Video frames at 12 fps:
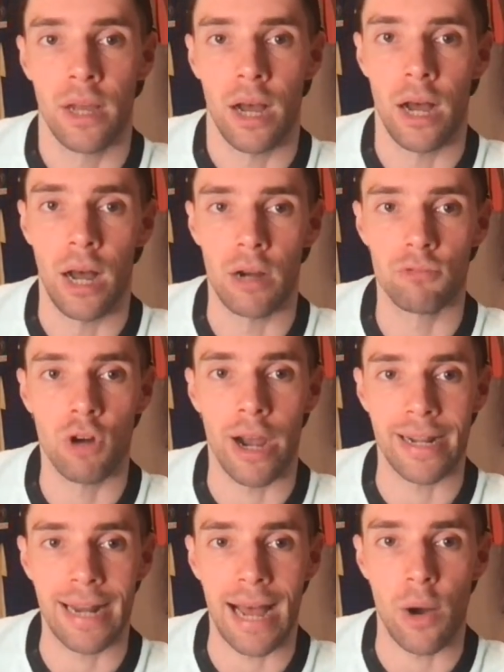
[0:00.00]

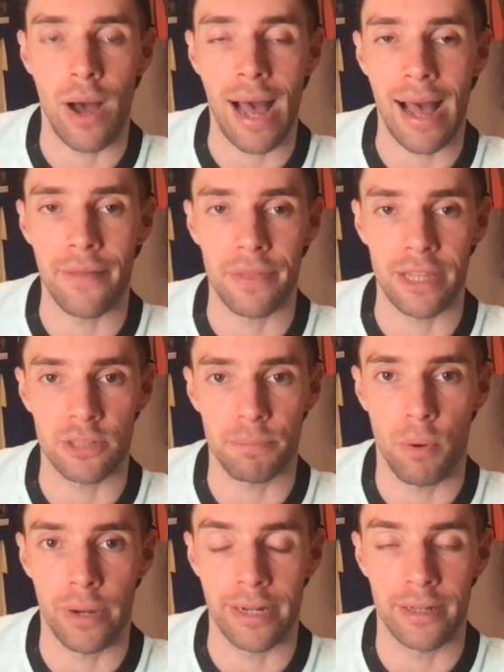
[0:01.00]
right now at this
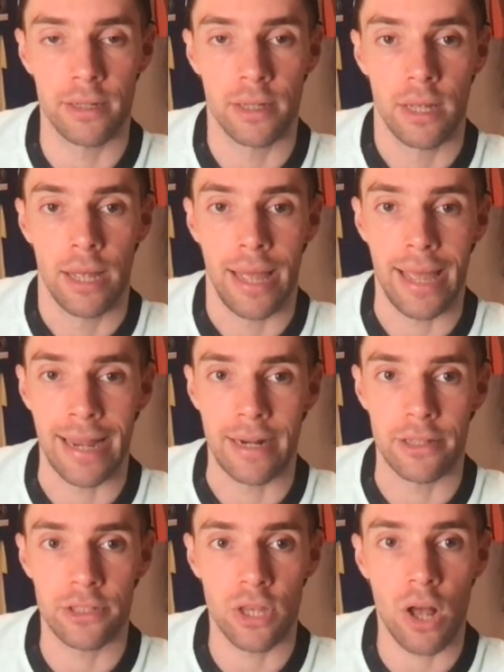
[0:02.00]
point in
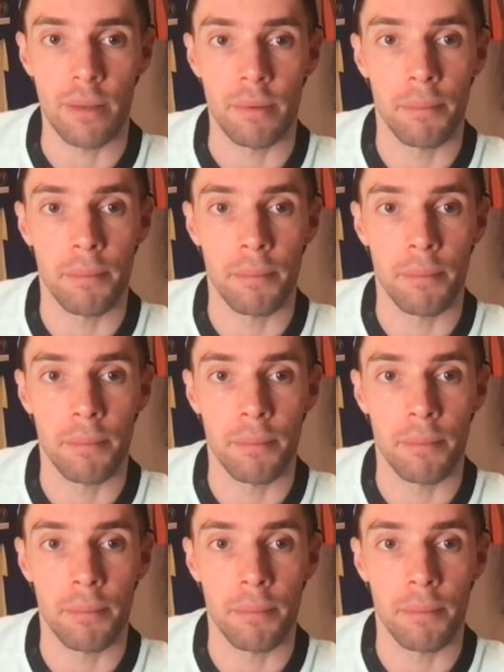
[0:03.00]
time.